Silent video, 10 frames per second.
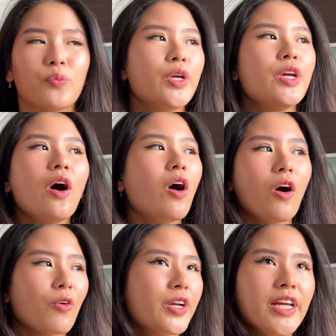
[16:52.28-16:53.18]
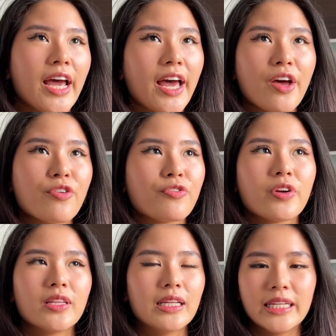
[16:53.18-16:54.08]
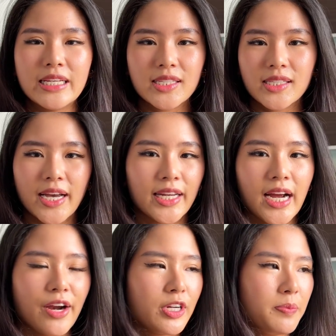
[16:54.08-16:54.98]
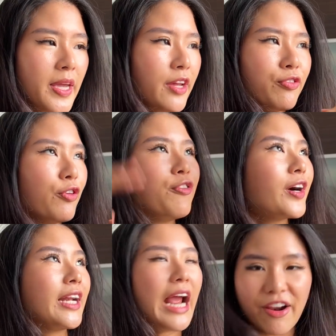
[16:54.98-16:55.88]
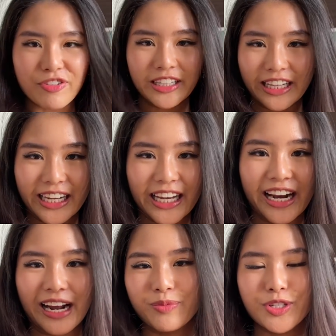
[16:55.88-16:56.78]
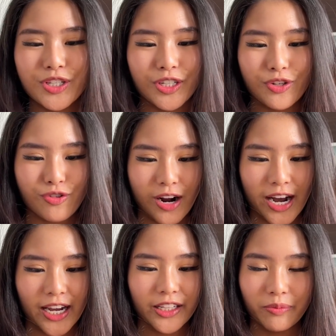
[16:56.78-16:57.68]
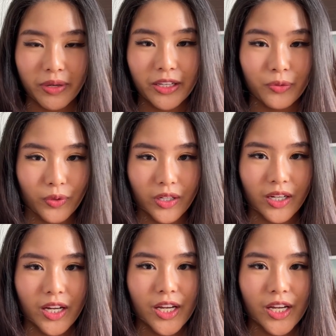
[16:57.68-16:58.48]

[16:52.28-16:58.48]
We already have the lease signed, I already paid for fucking everything, and I'm just gonna try to make it work.